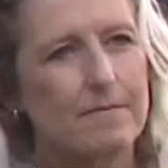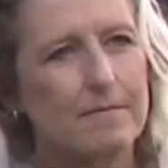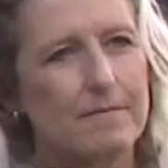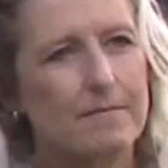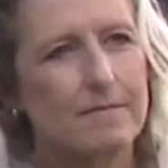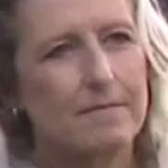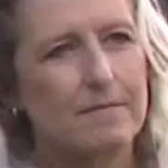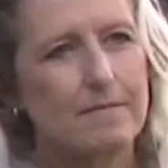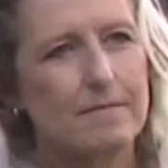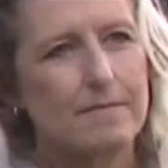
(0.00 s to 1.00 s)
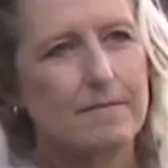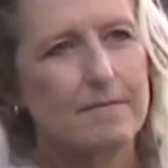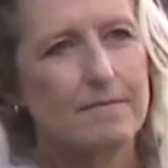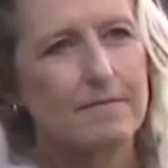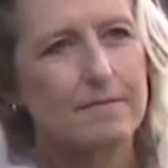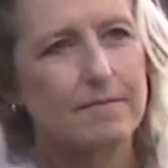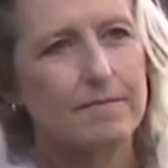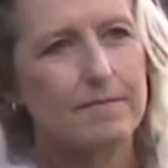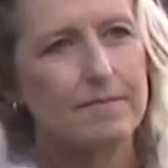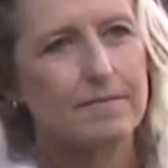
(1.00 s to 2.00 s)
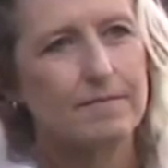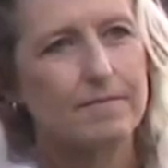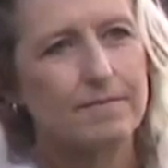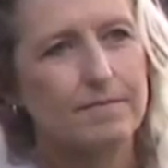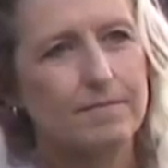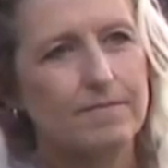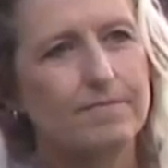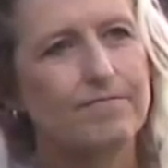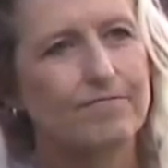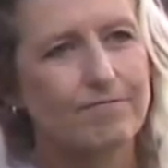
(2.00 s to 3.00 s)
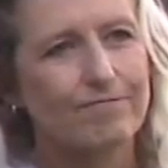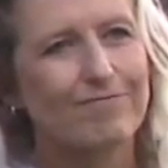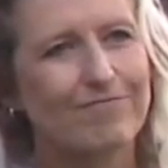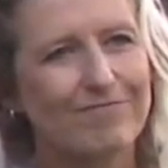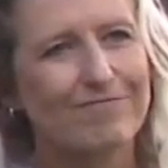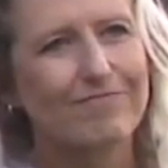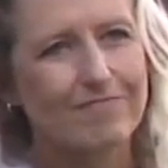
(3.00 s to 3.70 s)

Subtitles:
No words are spoken by the person on screen.